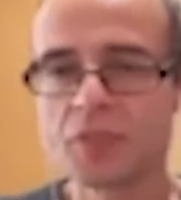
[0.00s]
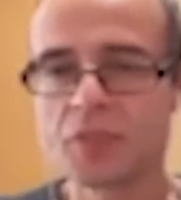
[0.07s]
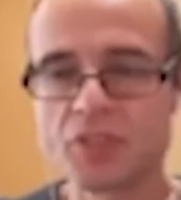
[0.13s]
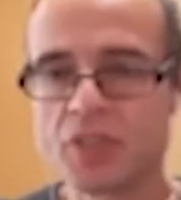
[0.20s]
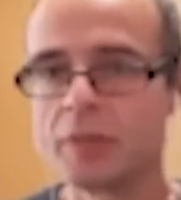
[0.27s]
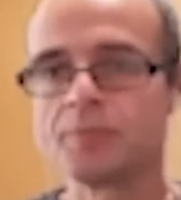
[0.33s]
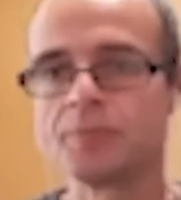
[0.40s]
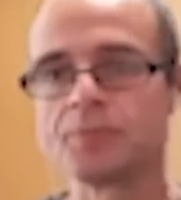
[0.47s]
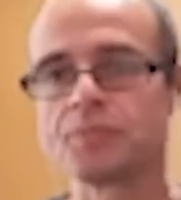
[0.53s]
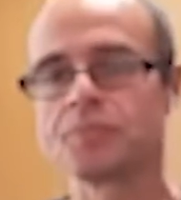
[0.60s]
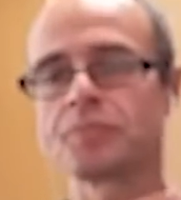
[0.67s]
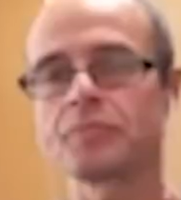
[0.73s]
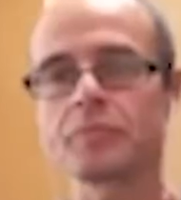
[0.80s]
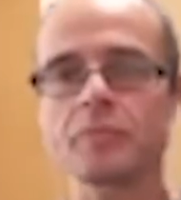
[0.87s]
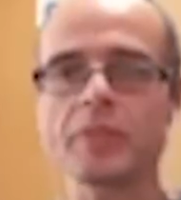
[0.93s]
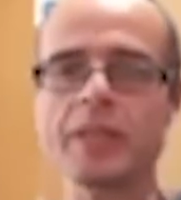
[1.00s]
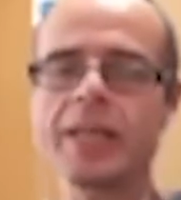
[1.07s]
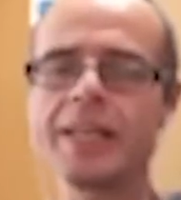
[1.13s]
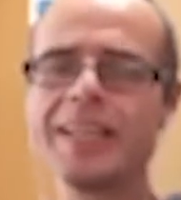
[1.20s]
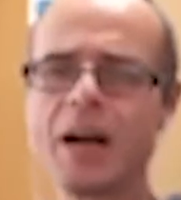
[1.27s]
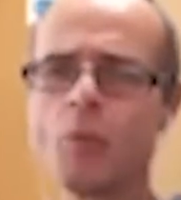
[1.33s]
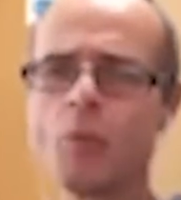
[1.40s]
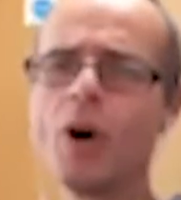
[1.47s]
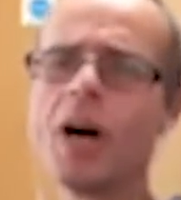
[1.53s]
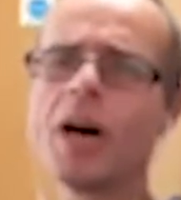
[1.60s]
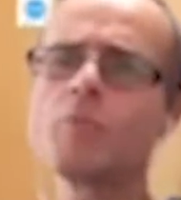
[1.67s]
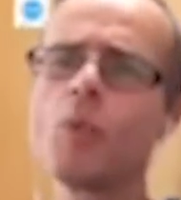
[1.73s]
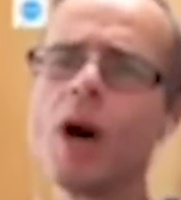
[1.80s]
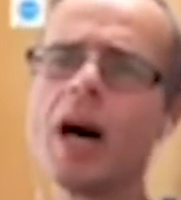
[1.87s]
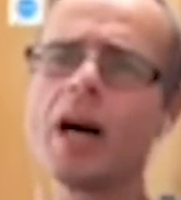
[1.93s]
So now
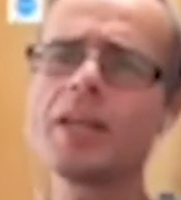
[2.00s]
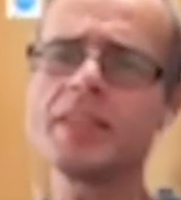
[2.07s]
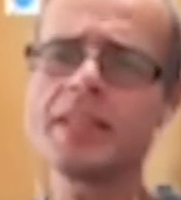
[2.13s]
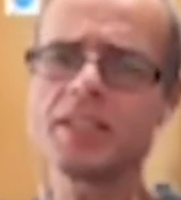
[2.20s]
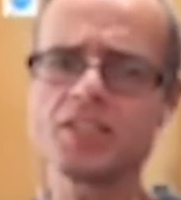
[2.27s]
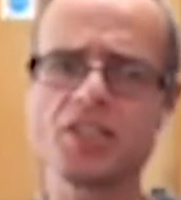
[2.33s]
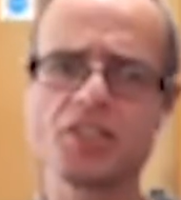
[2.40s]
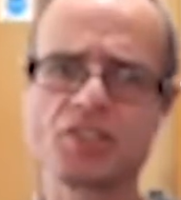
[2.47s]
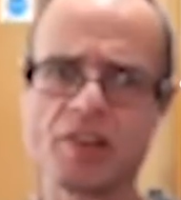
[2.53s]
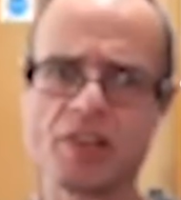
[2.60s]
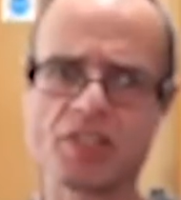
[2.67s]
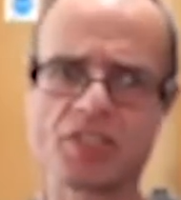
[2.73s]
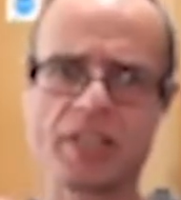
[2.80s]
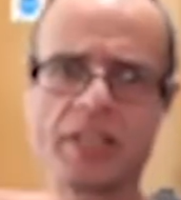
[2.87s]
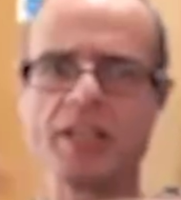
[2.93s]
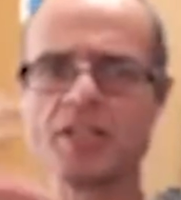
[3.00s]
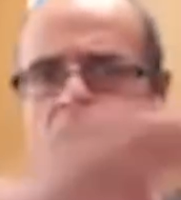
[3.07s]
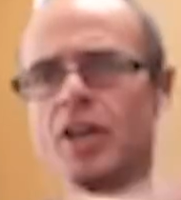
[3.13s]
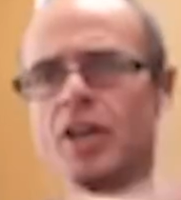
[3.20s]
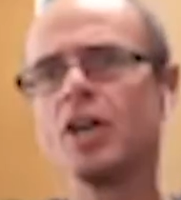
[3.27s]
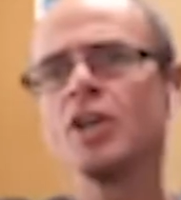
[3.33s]
what, what I think is interesting is,